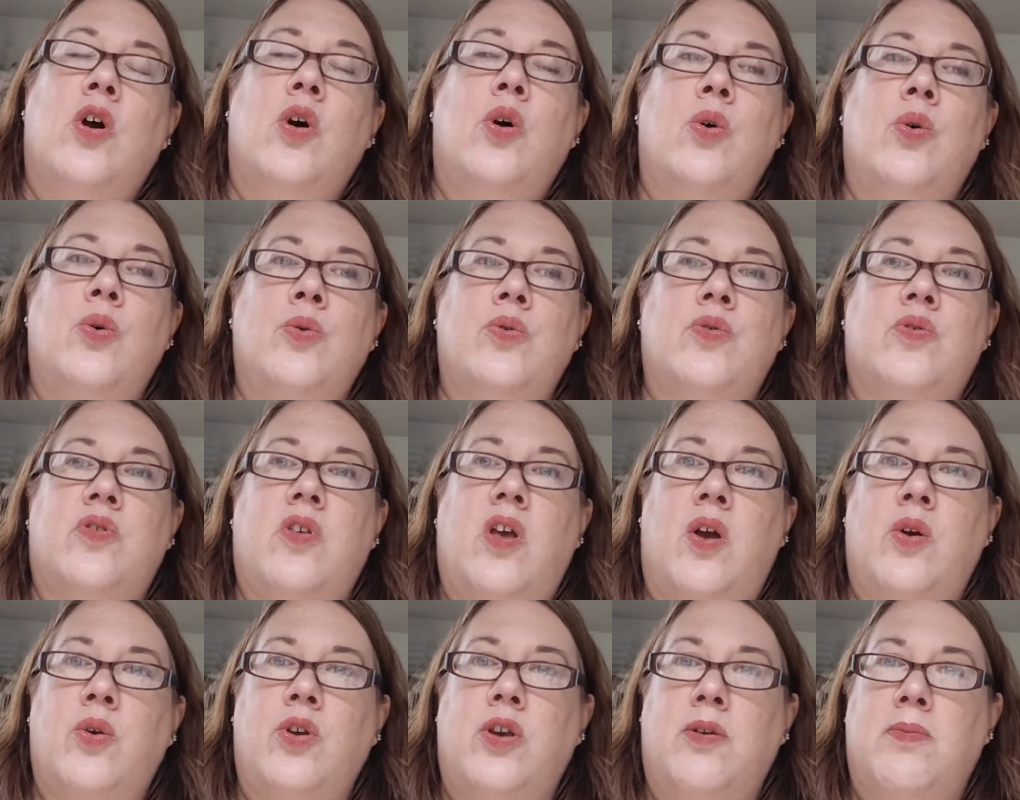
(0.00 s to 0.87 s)

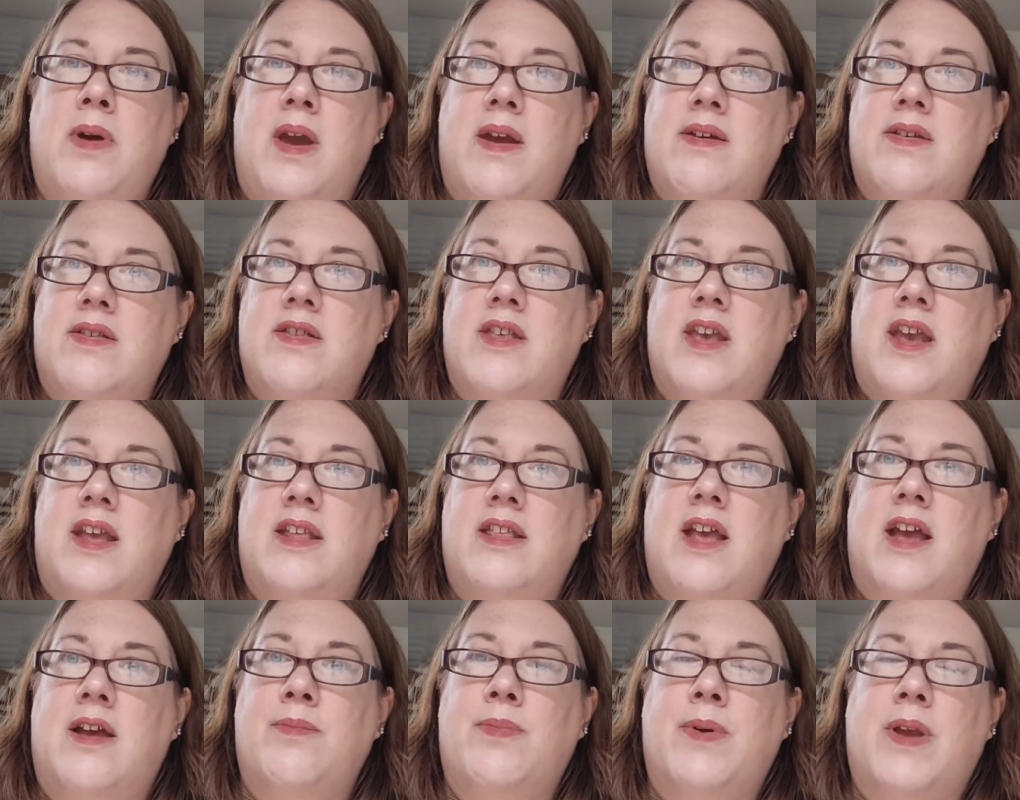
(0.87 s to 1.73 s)
Also, you may have seen
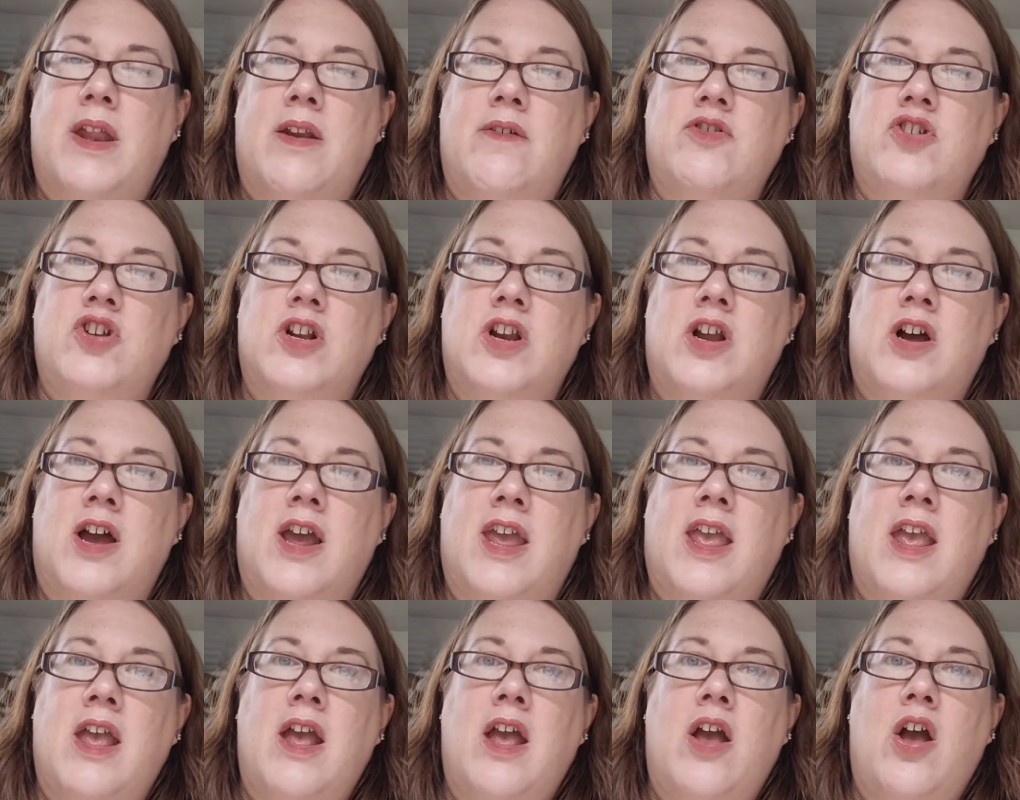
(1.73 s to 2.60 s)
that at the beginning of July,